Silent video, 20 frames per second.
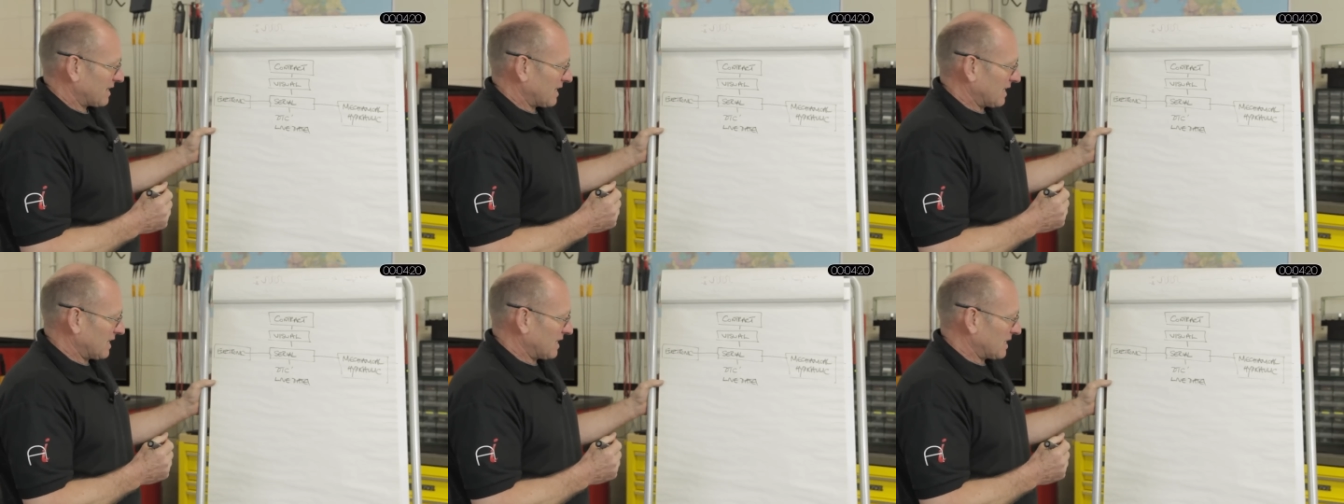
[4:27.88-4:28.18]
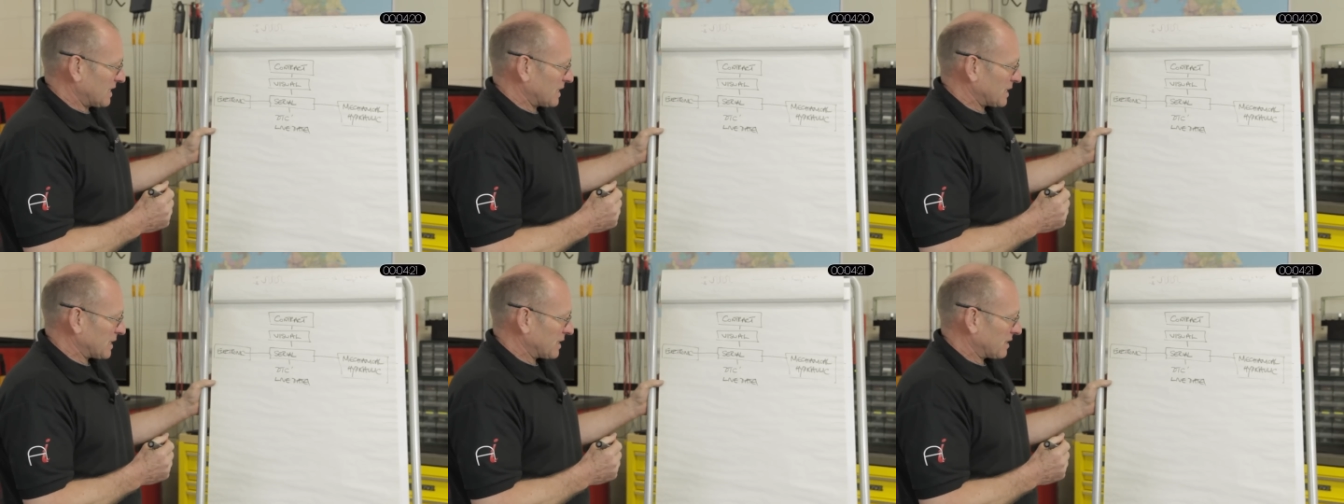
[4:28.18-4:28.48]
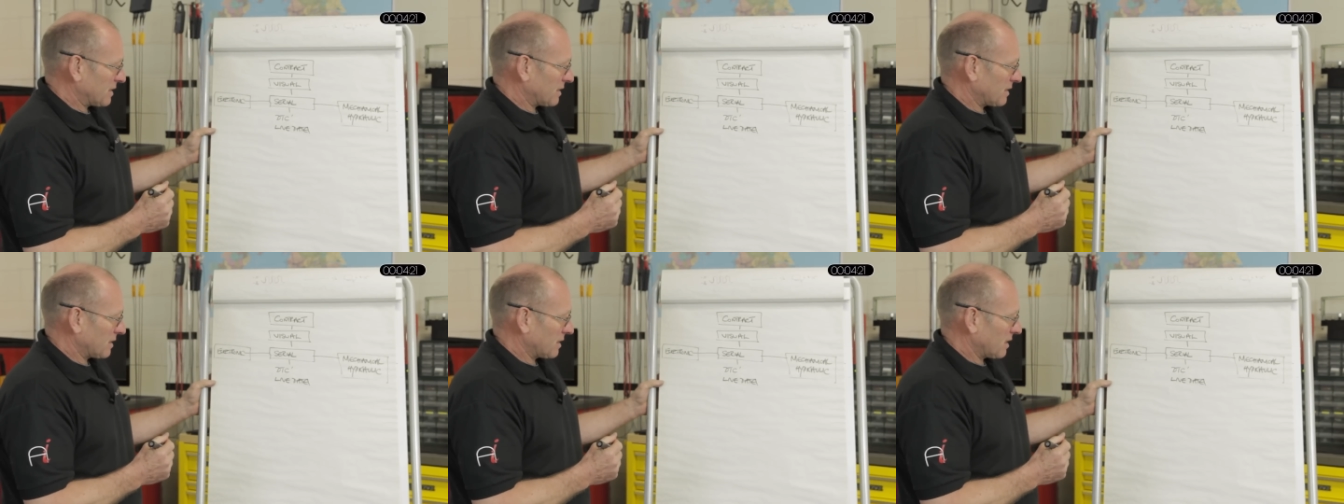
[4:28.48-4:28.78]
is
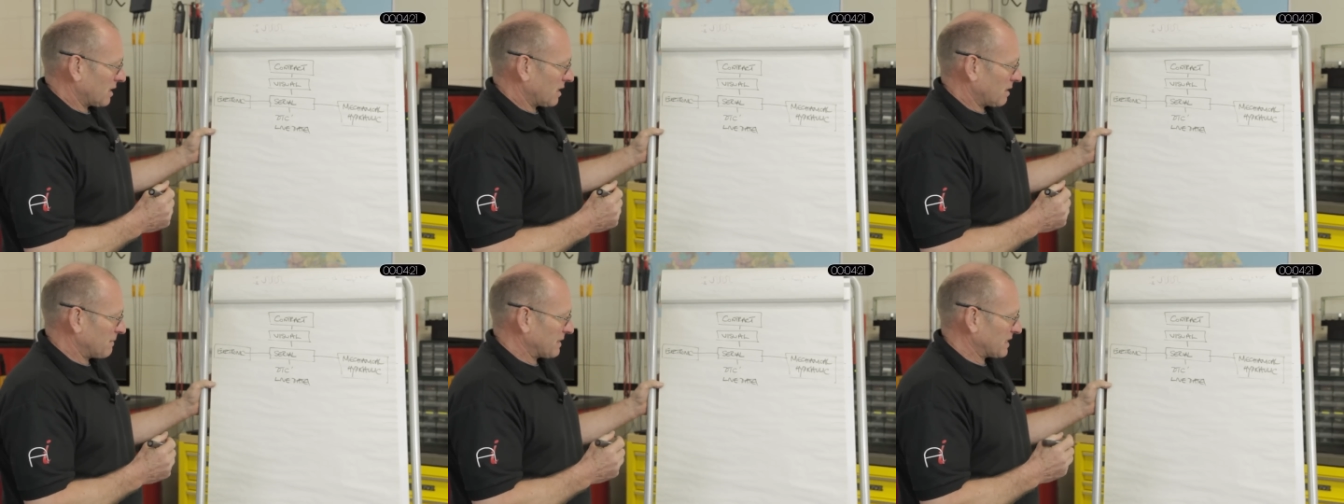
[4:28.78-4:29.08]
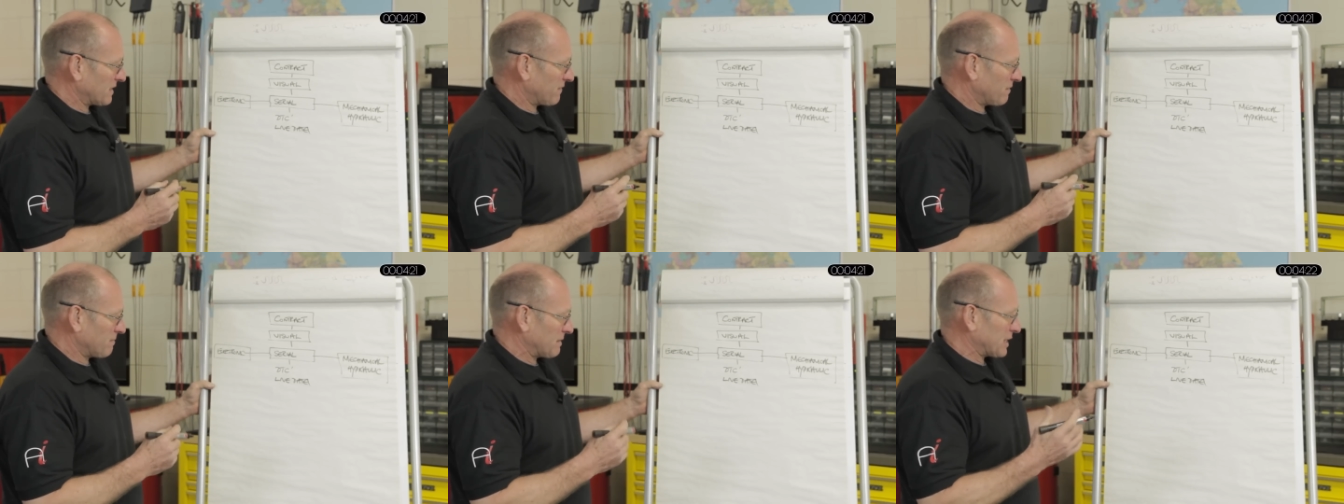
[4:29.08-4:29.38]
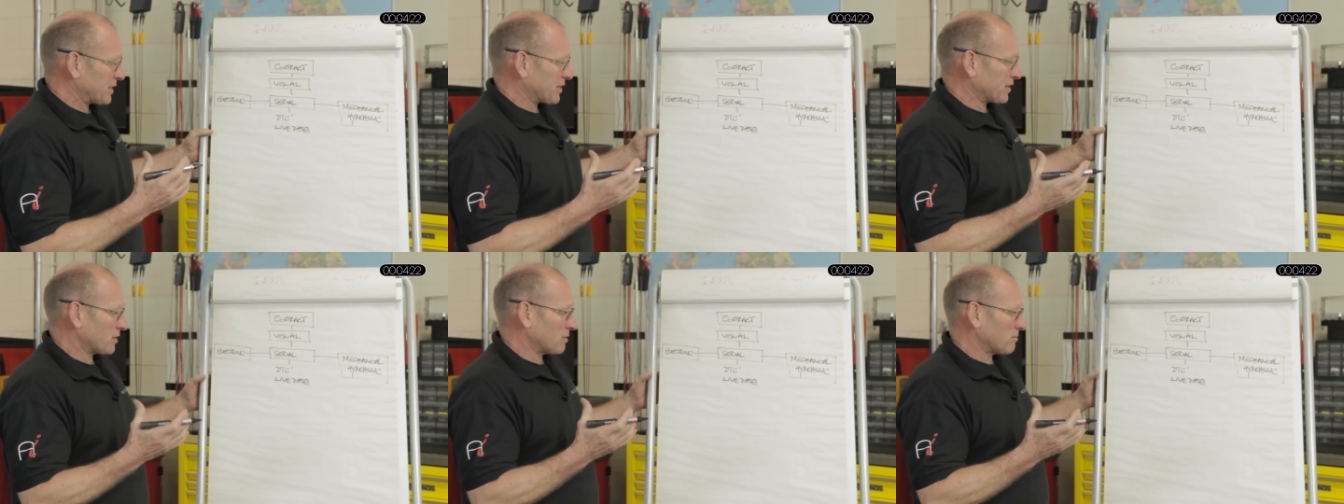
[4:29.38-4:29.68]
a bit of a
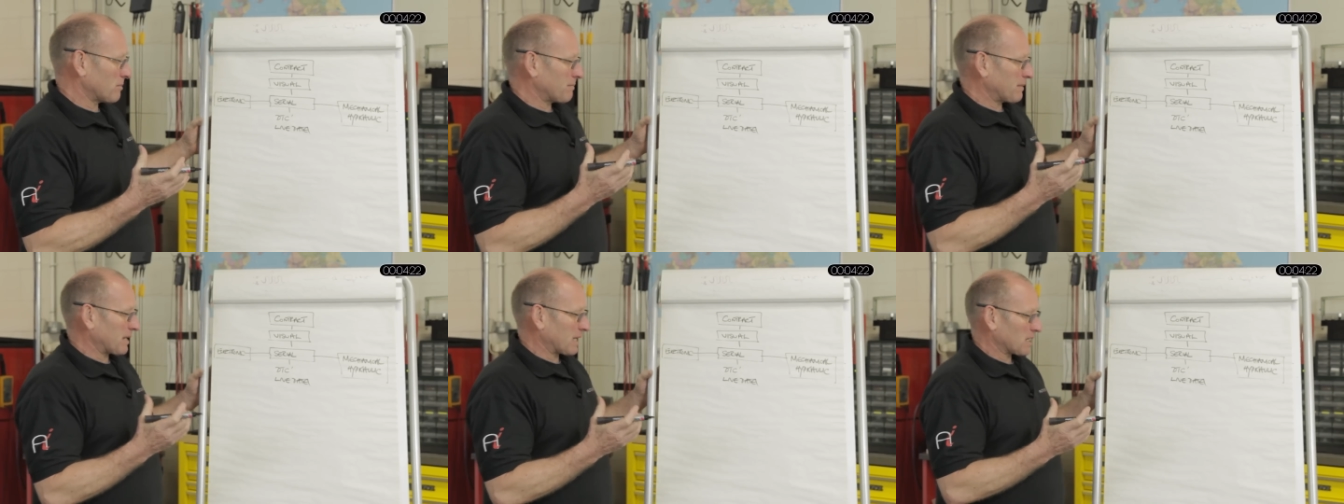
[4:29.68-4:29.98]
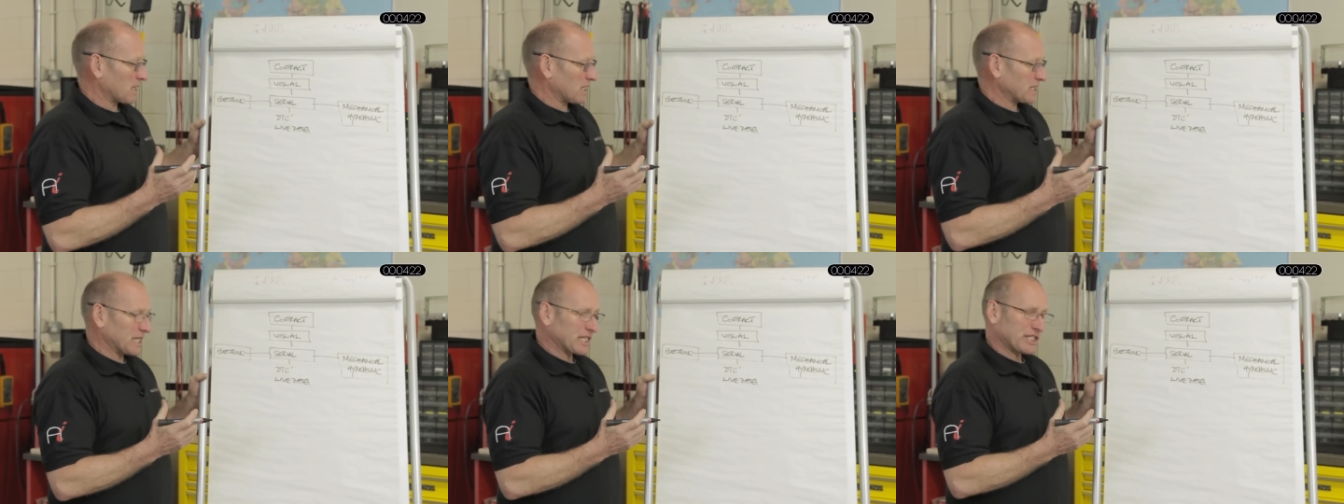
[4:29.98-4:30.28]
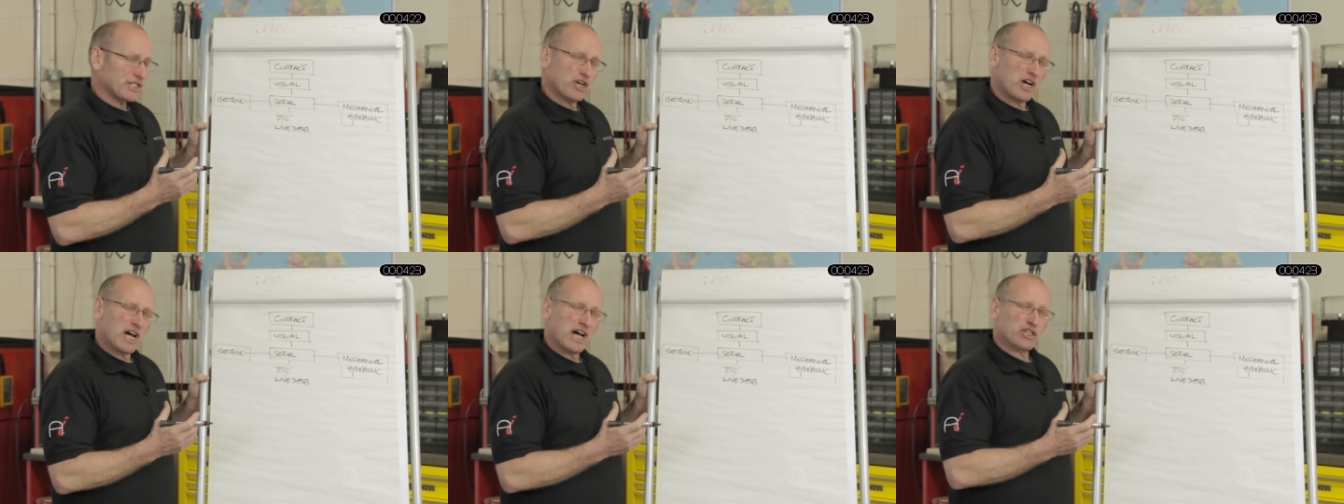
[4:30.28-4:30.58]
misnomer because
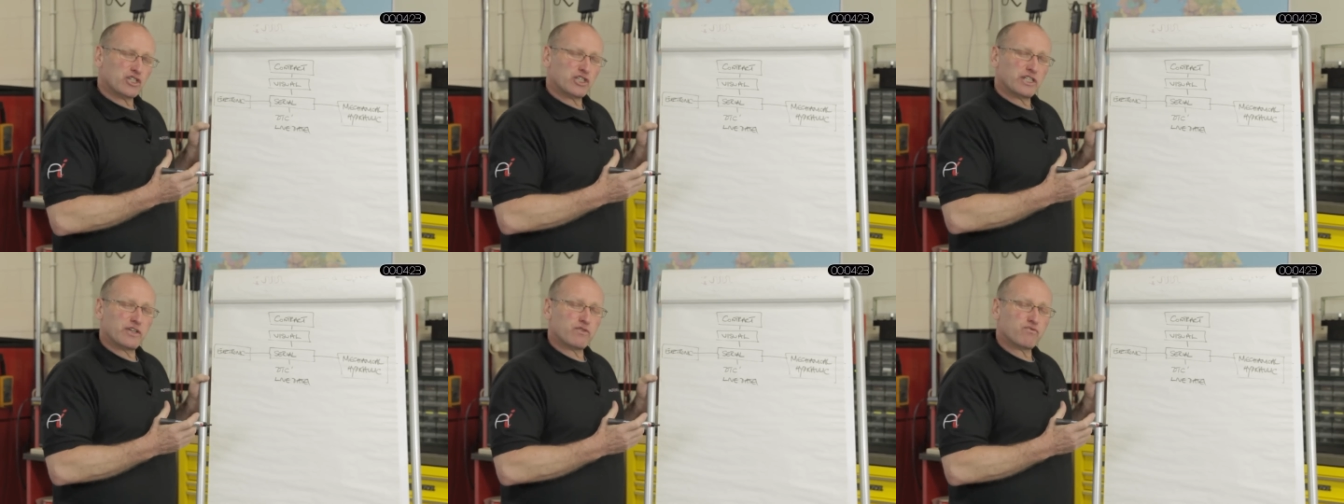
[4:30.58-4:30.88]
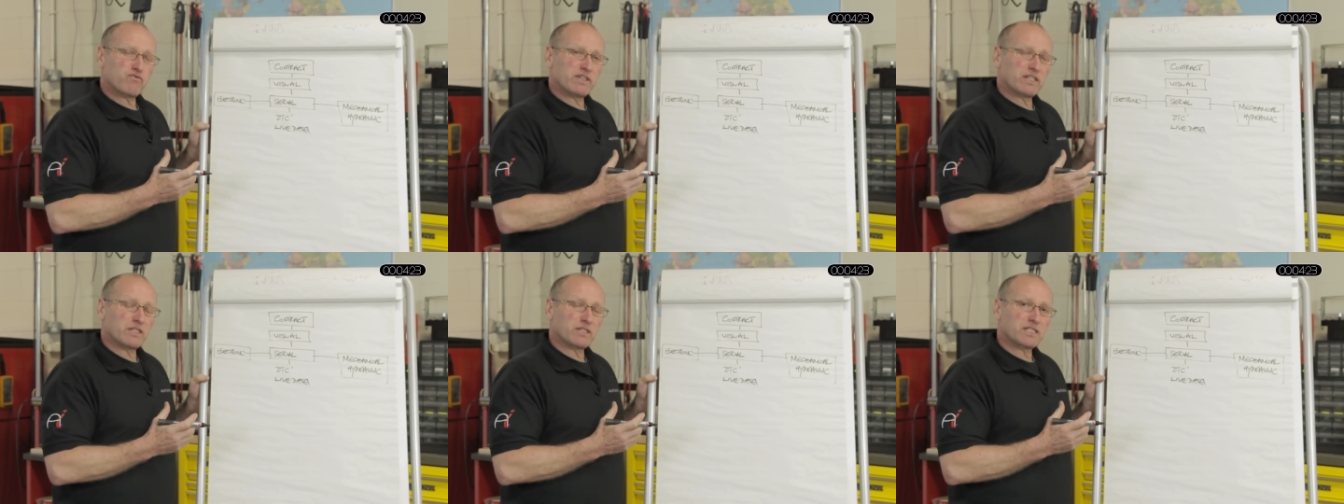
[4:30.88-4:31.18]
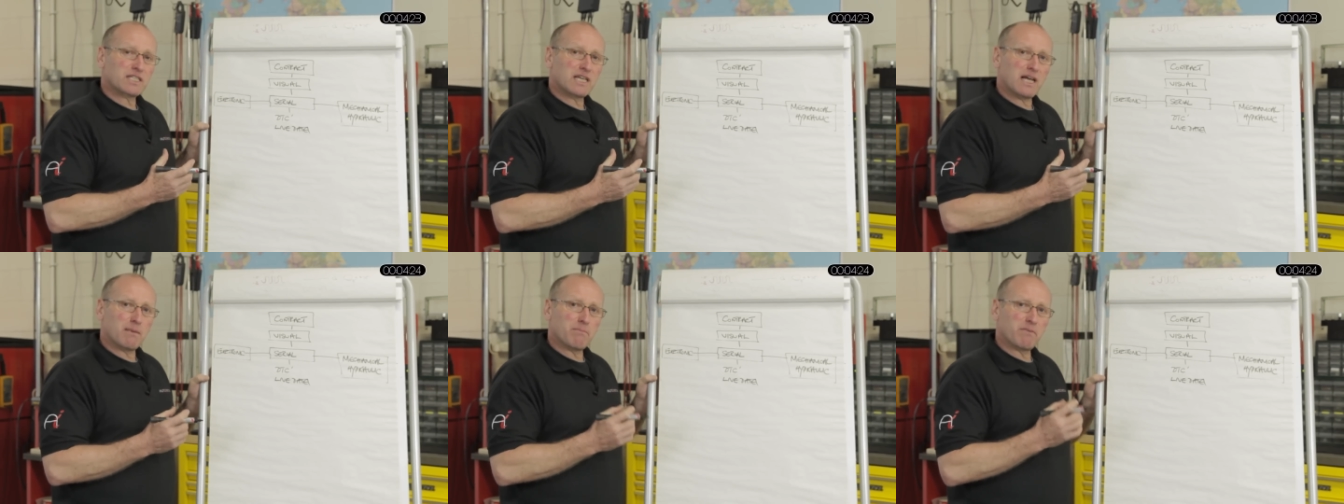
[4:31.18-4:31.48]
it's not actually in real
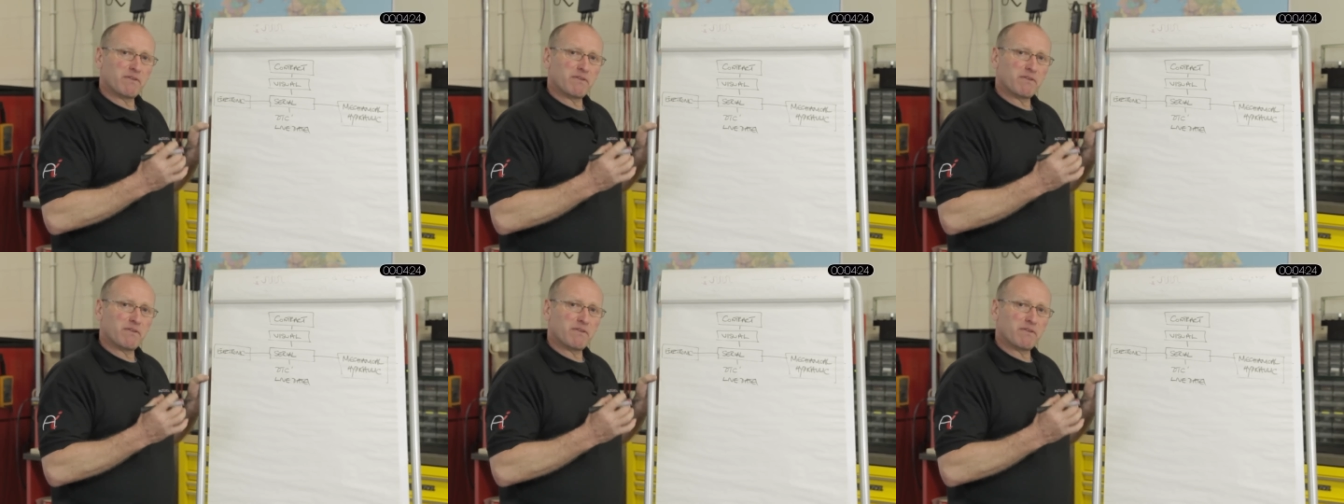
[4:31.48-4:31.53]
time.